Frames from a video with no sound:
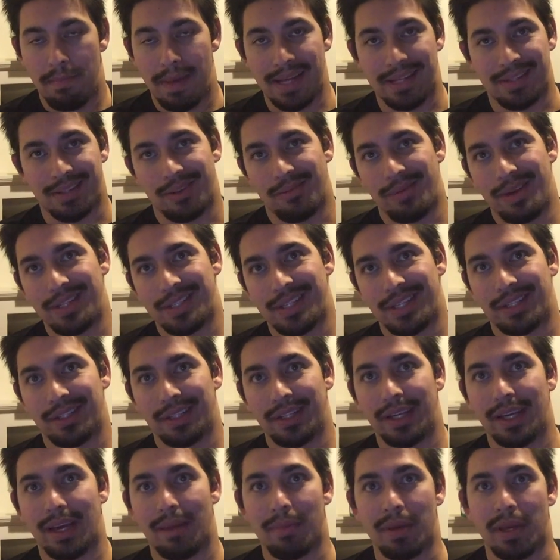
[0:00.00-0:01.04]
So
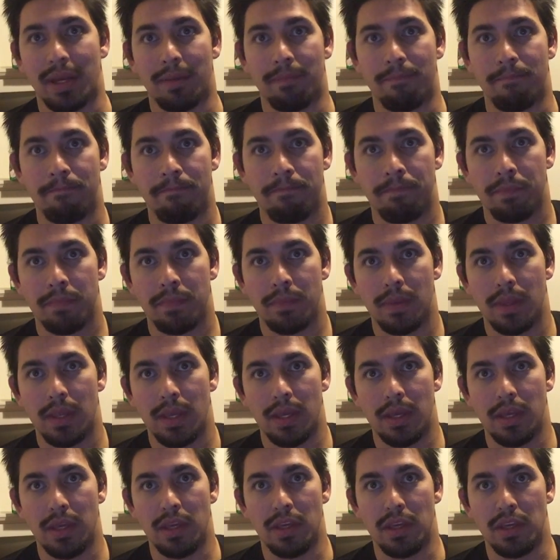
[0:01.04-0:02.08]
basically, I mean,
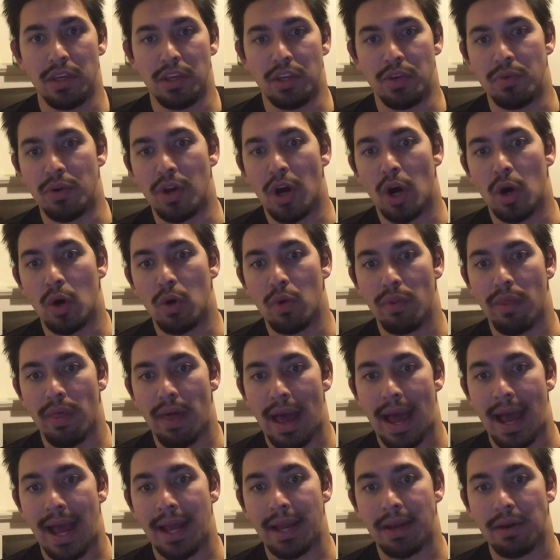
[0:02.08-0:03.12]

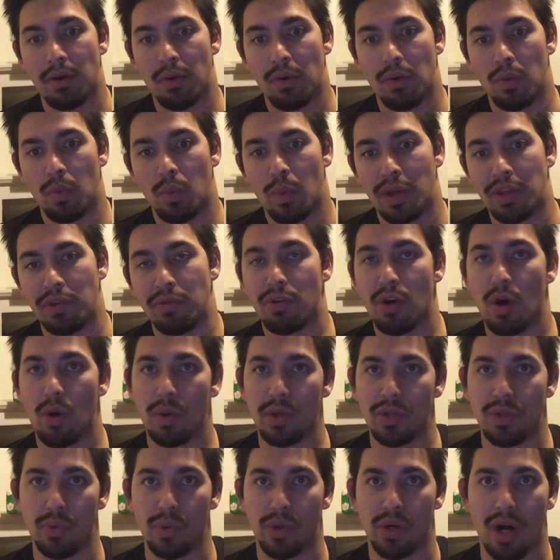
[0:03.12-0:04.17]
that when you go
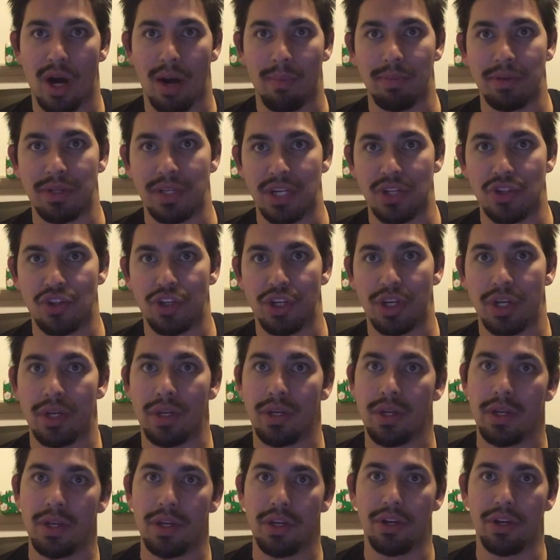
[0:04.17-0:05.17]
into a competition,